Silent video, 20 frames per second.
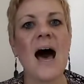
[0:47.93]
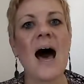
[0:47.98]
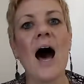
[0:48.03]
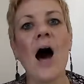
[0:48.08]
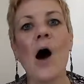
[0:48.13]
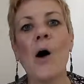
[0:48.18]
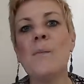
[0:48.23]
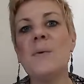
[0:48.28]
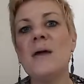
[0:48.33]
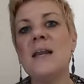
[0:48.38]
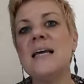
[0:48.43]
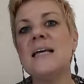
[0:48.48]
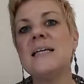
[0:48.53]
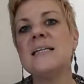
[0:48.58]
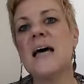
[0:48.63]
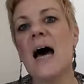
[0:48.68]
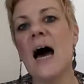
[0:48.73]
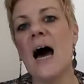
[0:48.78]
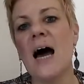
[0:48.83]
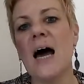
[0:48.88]
How many
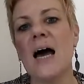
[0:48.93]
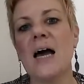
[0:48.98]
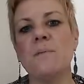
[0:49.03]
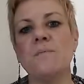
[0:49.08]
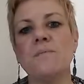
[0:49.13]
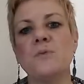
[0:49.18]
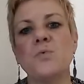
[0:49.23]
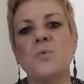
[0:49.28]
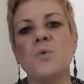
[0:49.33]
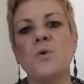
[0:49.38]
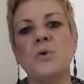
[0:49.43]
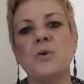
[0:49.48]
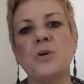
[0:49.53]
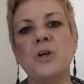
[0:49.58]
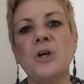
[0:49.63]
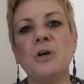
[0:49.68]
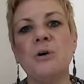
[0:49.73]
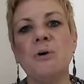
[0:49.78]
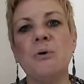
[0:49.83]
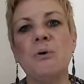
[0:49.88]
times will
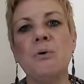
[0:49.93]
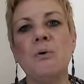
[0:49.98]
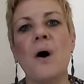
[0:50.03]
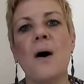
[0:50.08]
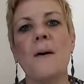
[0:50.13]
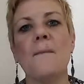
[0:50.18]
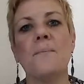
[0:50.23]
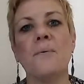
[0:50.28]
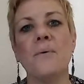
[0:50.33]
you